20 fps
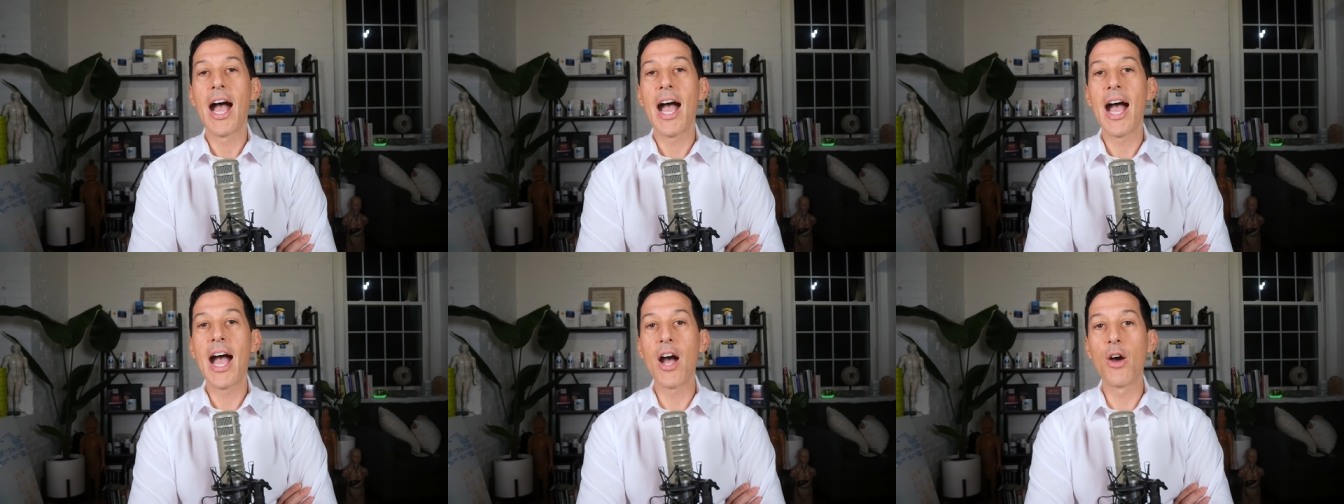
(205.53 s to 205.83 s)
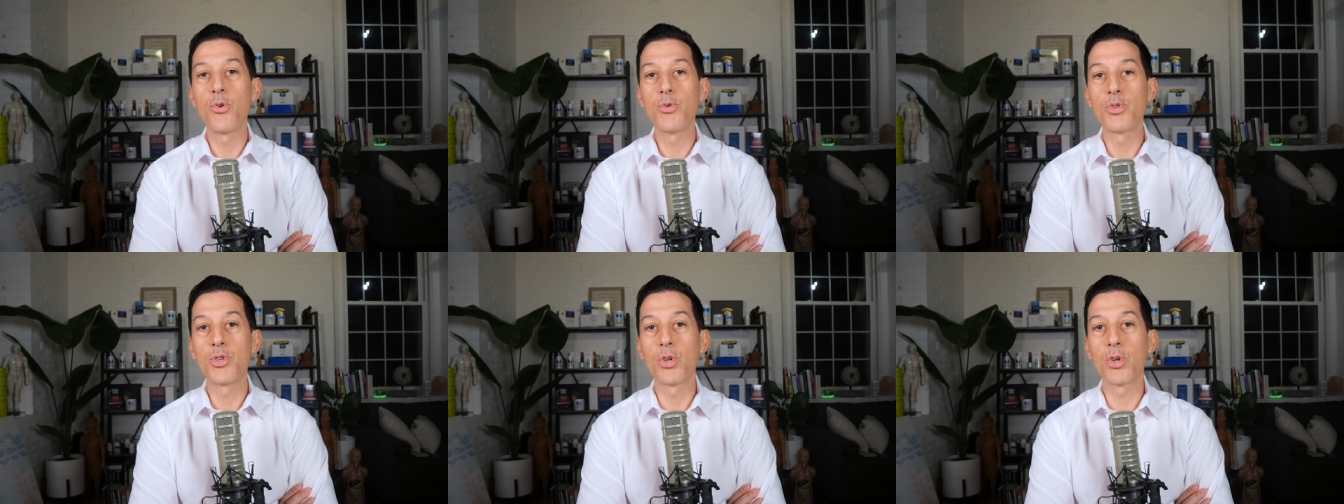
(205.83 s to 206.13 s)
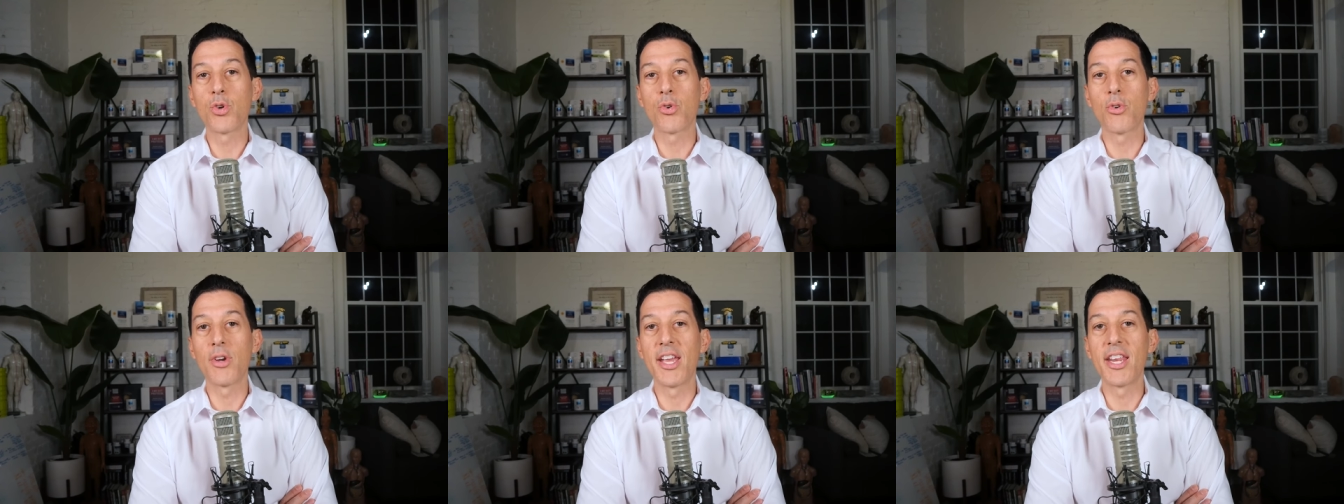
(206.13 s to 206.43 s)
how to
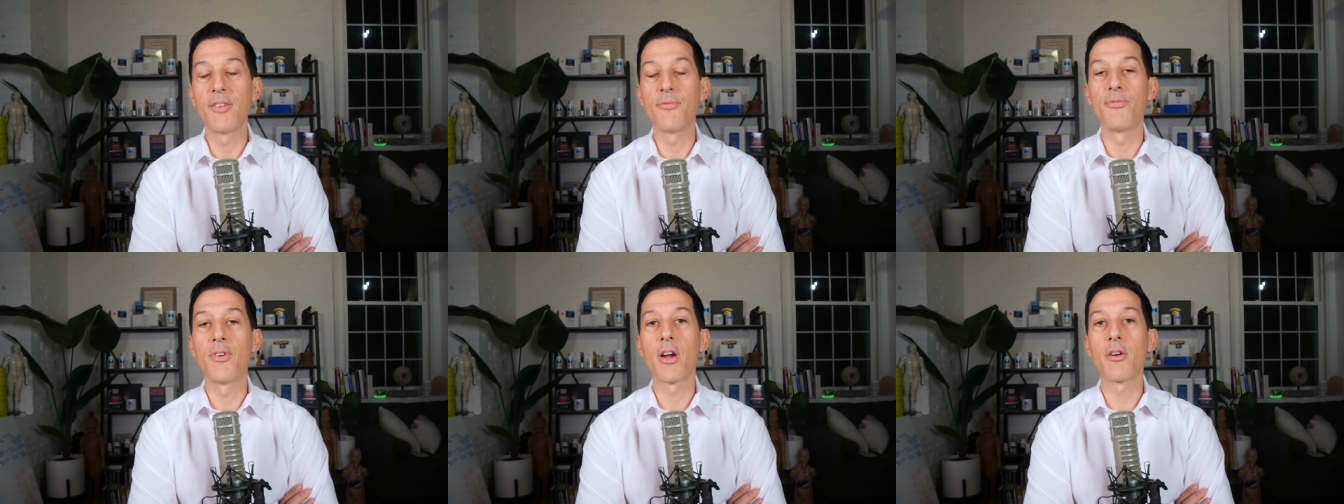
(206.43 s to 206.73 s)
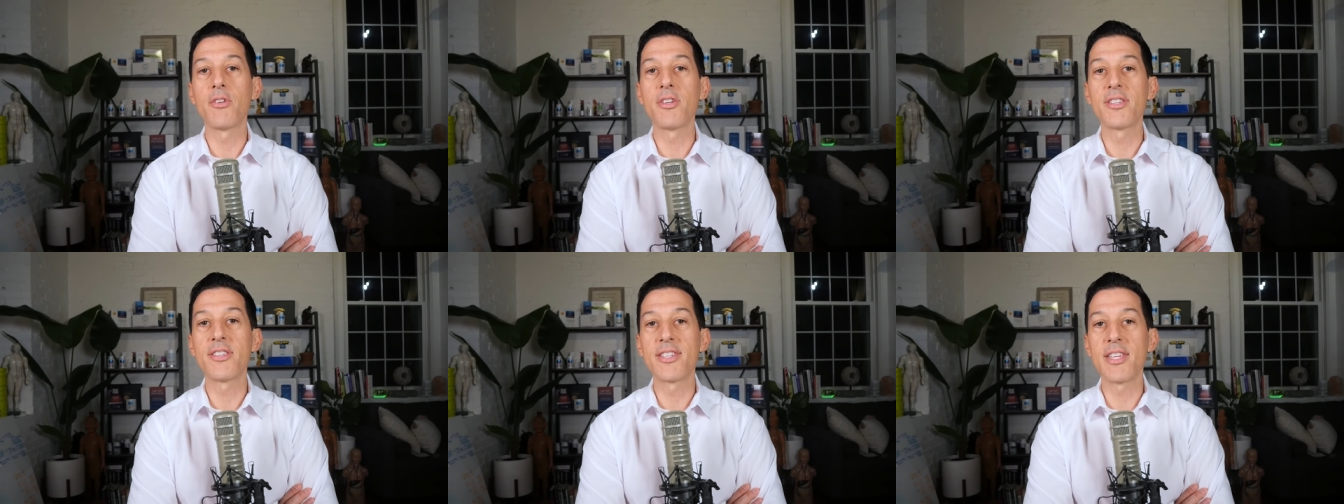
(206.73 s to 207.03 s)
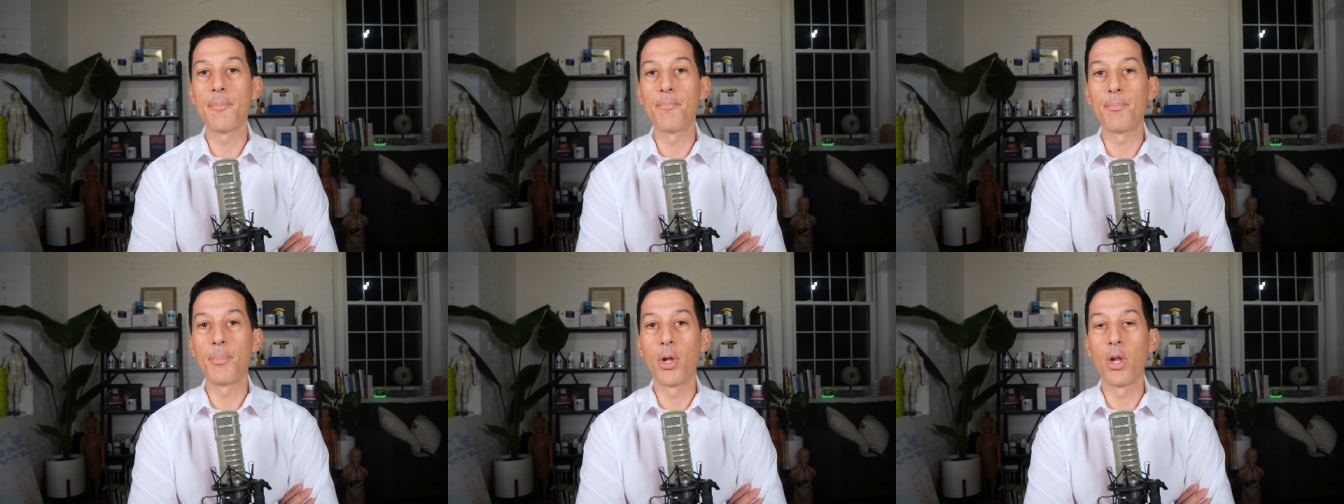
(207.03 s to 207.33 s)
create a very
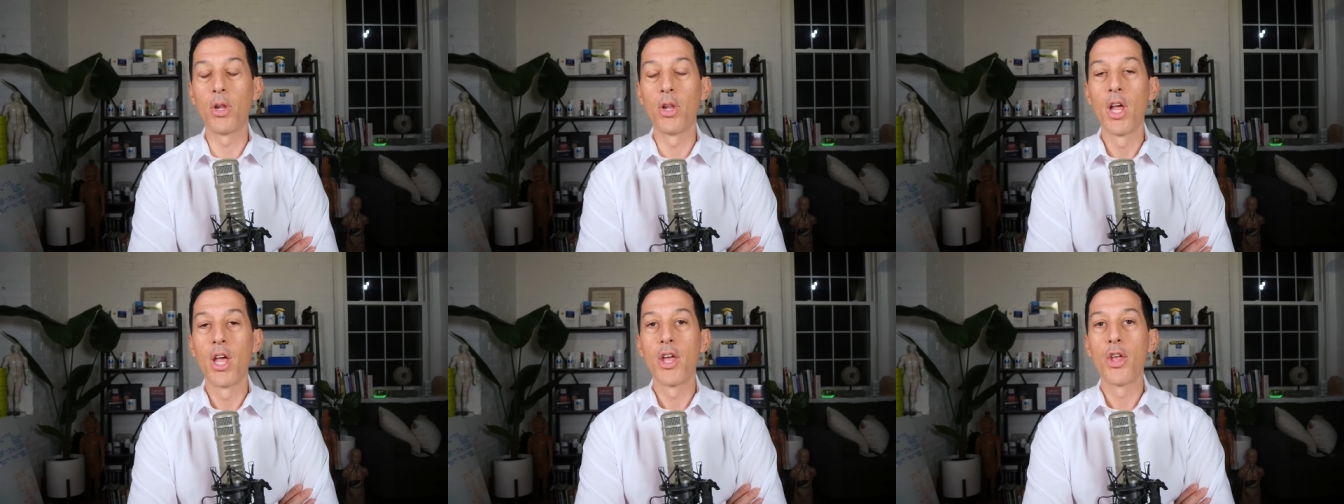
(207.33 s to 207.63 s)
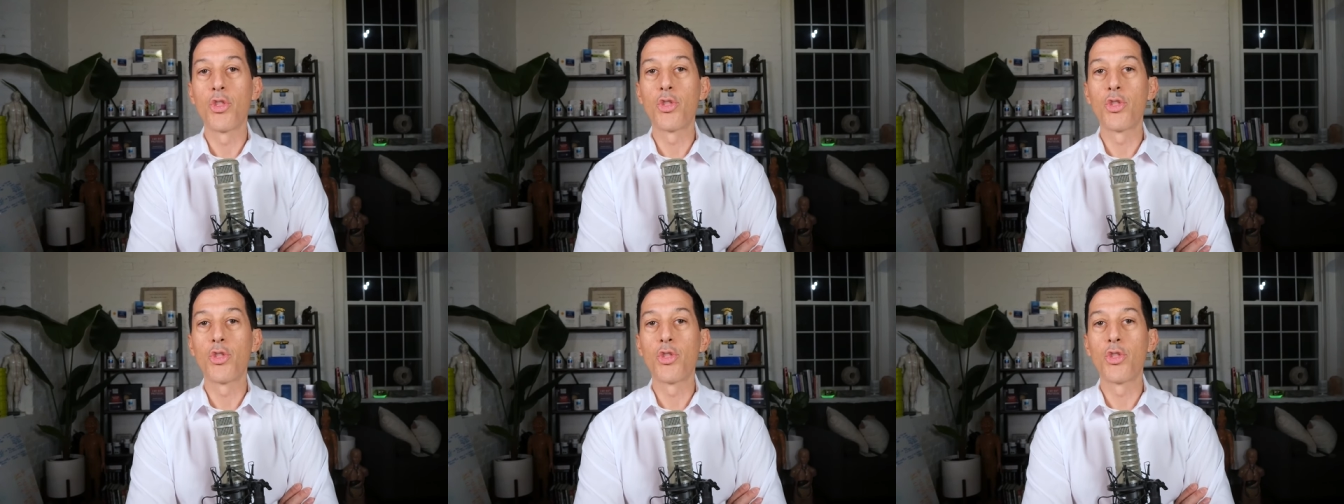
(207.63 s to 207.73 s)
simple